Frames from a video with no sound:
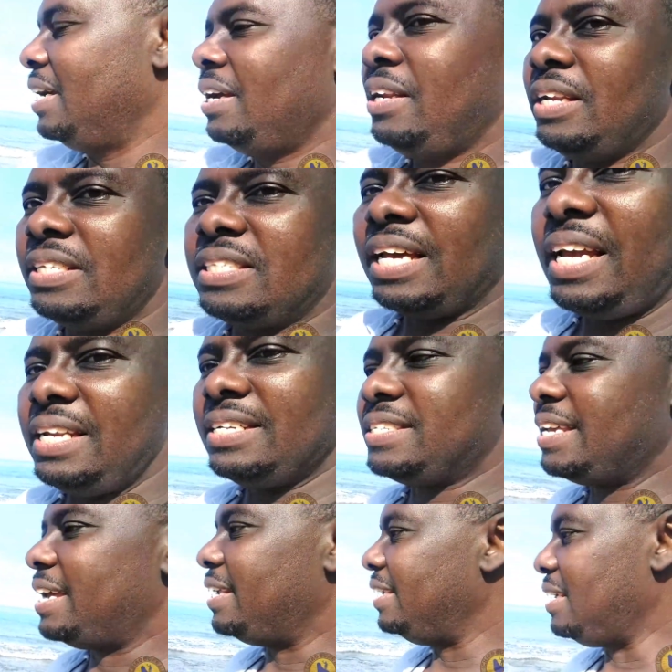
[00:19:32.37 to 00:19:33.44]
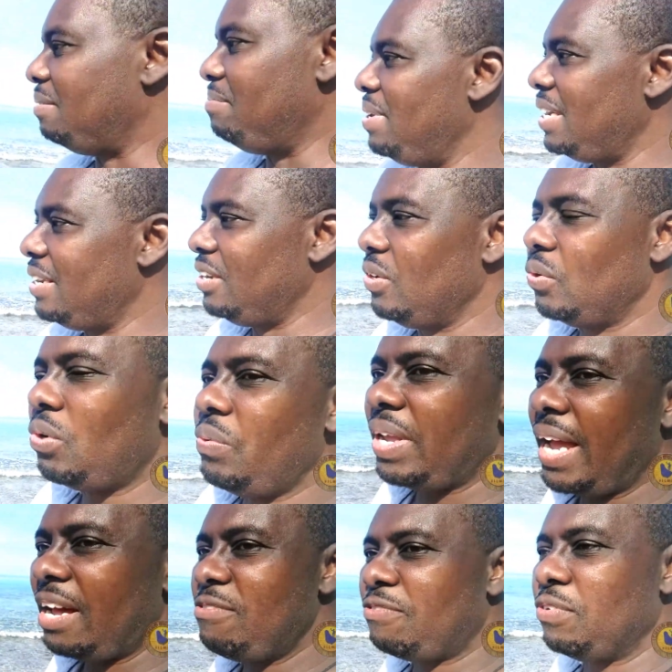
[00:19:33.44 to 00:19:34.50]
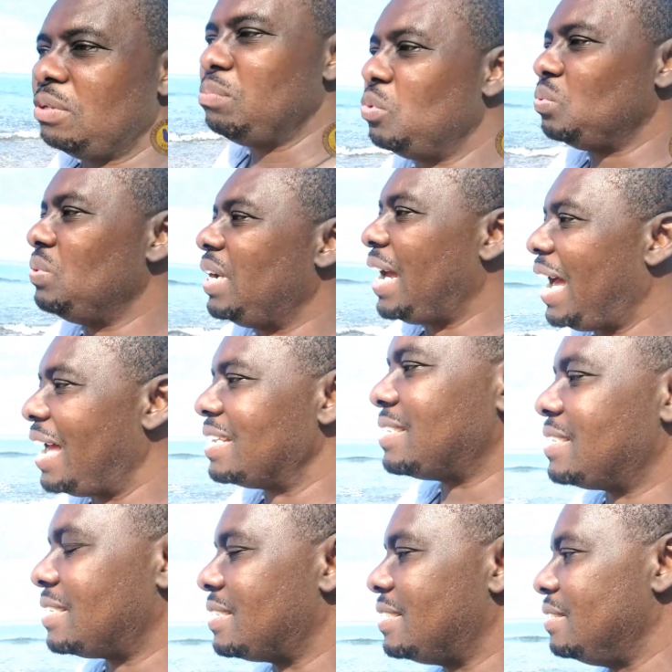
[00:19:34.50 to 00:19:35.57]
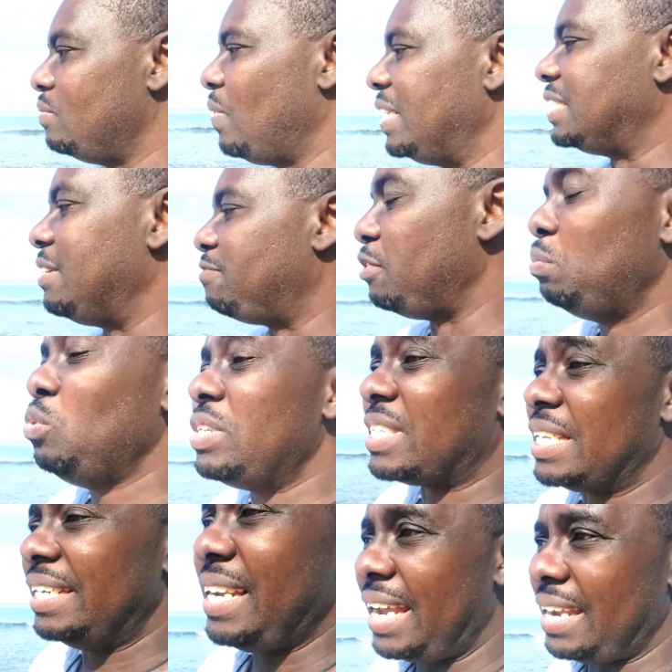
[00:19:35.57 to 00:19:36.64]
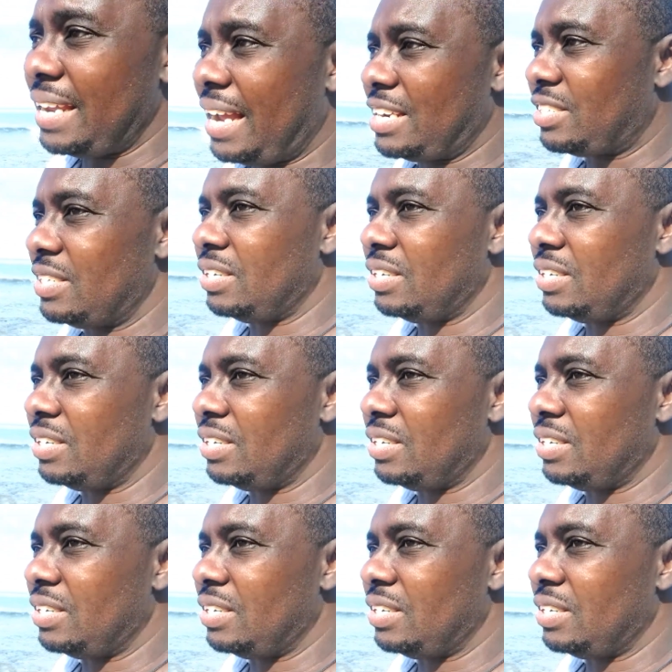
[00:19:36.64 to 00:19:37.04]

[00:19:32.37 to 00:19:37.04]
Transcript: the tide is getting a bit low. We had full moon full moon is tonight actually,